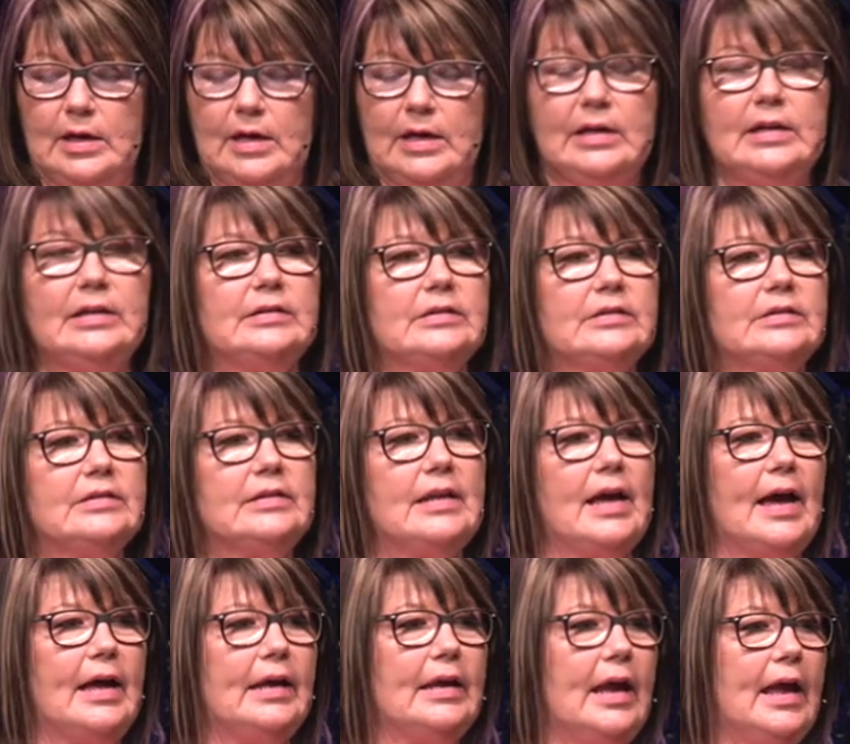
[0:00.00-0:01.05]
He does
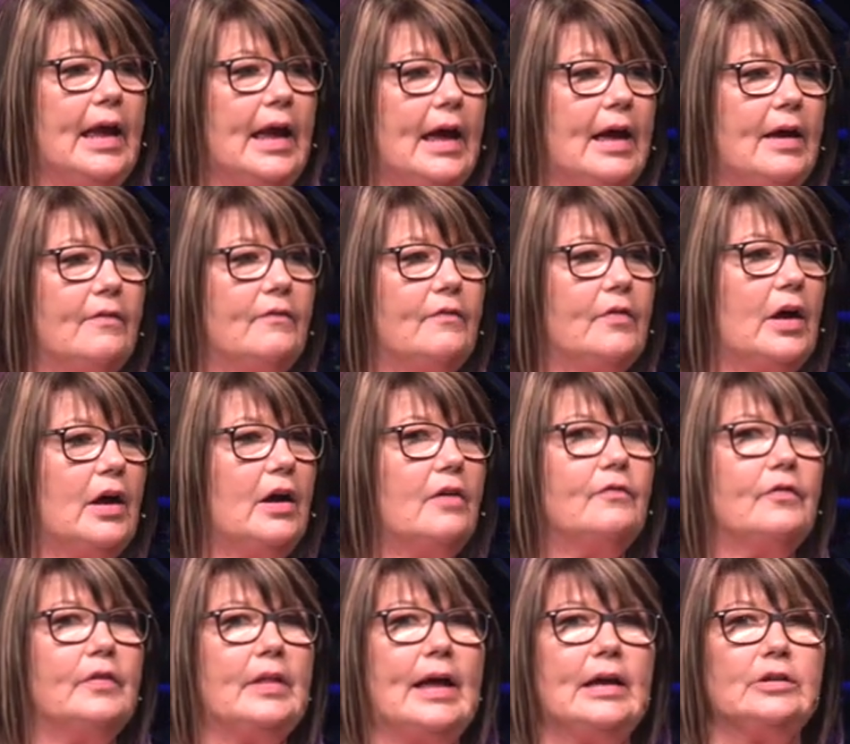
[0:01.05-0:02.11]
not have a
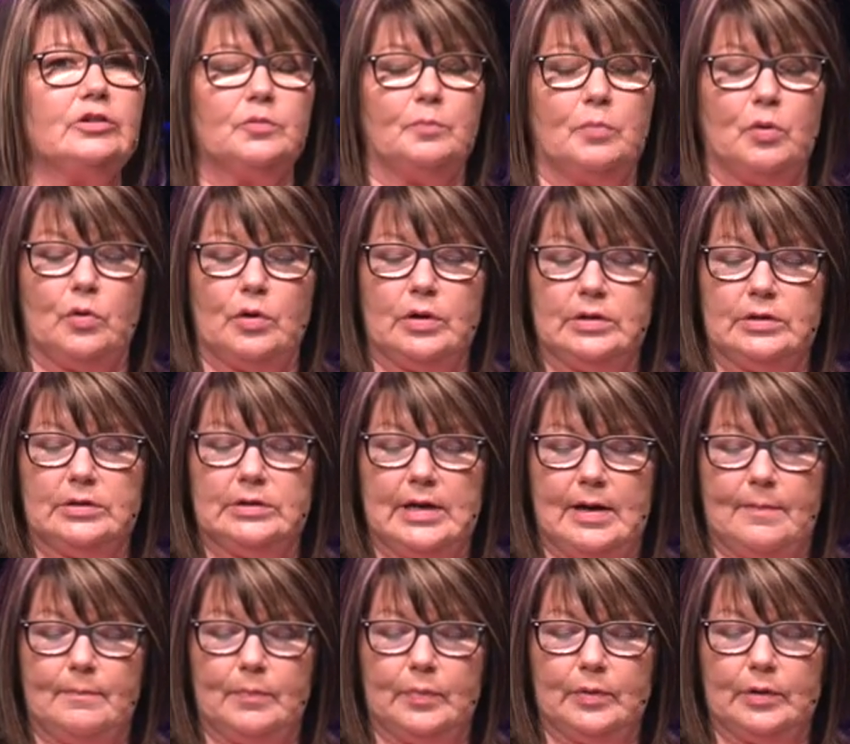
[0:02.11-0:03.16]
flashpoint
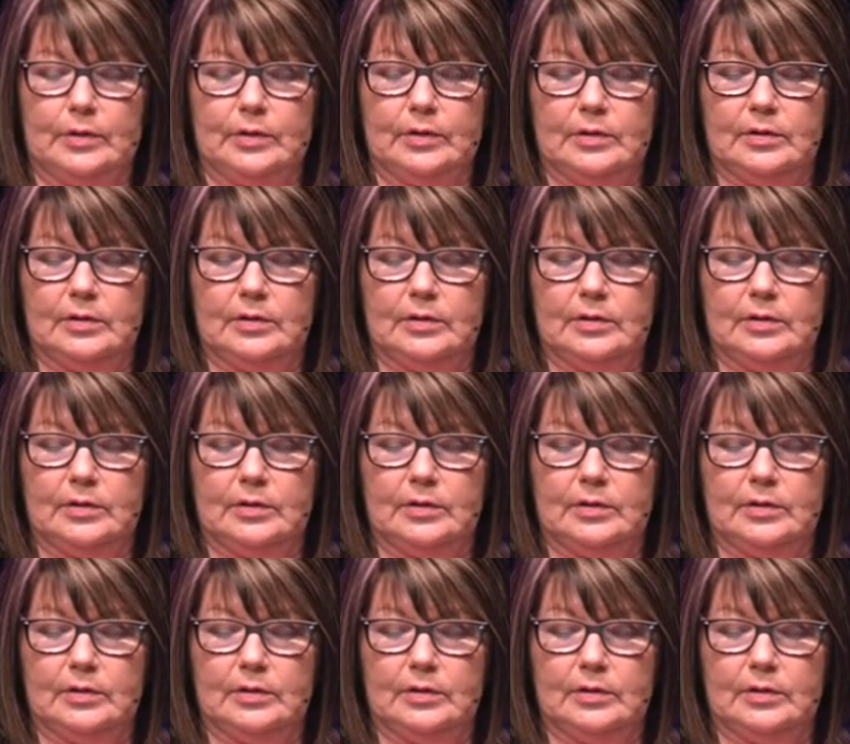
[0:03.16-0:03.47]
temper.